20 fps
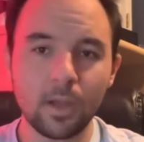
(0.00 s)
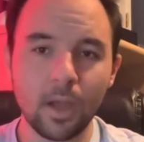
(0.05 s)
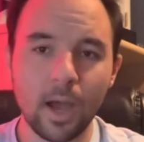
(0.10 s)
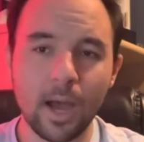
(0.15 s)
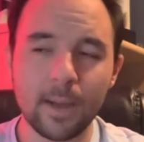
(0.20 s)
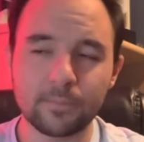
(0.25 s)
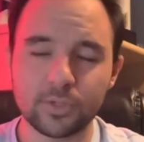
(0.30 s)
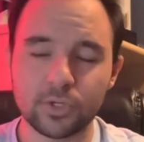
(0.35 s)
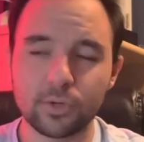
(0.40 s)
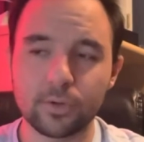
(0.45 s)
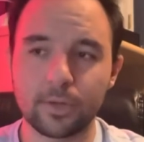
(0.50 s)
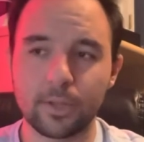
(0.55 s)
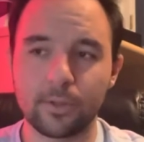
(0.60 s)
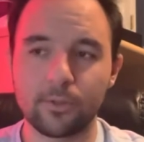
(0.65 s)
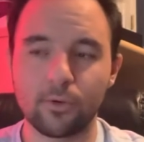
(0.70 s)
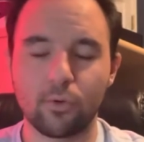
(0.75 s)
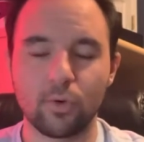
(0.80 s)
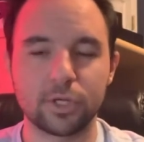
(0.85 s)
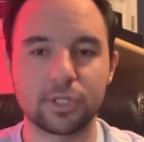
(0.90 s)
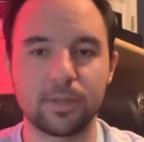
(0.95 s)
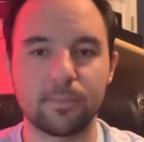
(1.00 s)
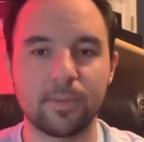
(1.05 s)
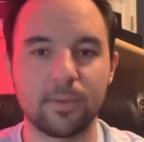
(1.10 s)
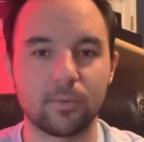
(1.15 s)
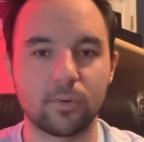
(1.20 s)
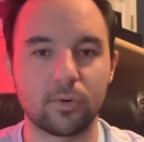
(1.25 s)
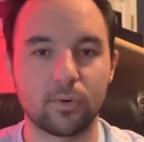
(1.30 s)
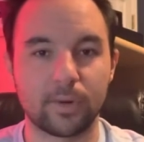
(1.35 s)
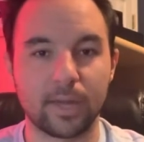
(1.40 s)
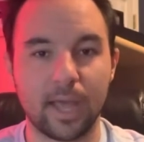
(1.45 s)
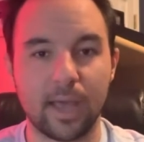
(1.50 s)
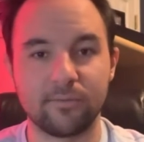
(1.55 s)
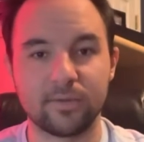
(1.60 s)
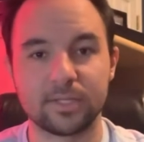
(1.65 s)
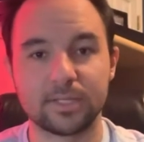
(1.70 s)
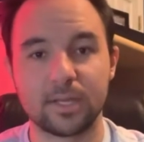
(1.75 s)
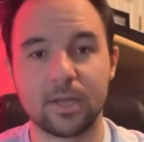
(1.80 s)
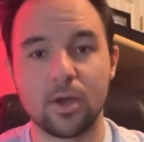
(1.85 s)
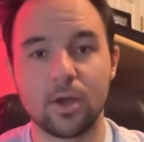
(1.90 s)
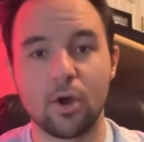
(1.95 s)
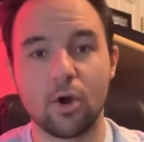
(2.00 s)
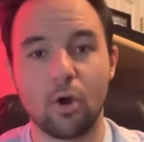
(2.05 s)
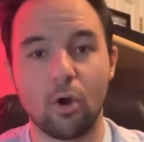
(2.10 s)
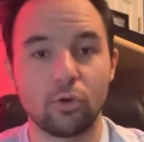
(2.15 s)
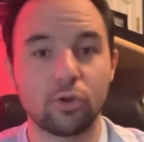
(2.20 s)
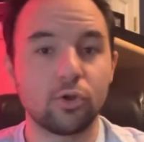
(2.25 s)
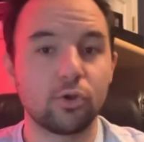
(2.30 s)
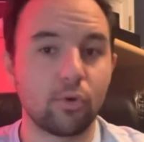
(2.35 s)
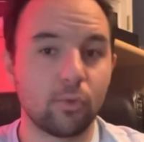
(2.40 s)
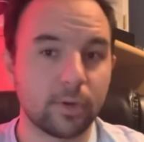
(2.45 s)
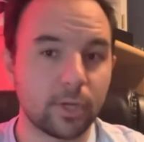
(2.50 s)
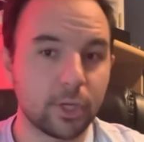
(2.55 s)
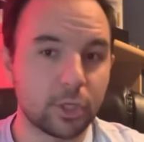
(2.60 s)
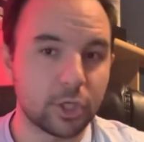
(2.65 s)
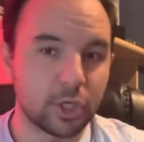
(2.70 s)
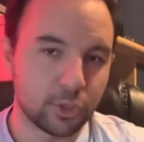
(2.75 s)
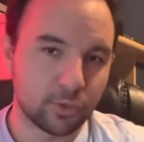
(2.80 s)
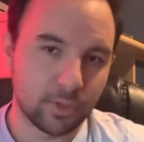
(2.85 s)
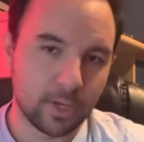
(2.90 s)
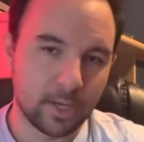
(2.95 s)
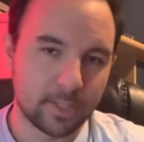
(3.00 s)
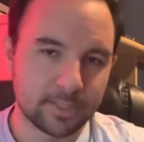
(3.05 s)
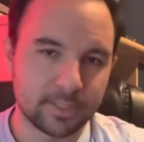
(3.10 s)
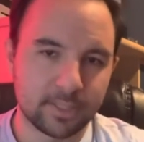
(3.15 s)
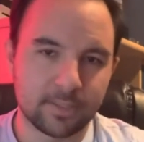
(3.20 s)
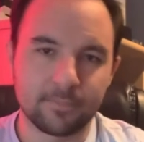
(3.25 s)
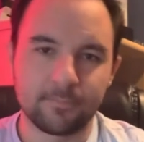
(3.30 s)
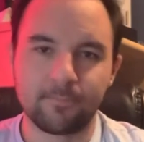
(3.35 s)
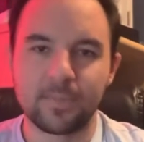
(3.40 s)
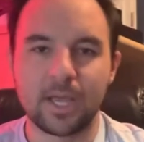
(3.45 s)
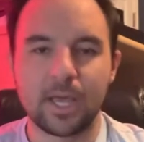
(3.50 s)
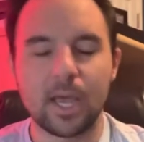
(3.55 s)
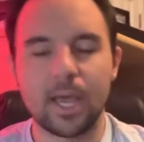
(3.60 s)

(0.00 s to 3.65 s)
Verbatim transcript: I'm sure another question that people are going to have is, are you going to change your content?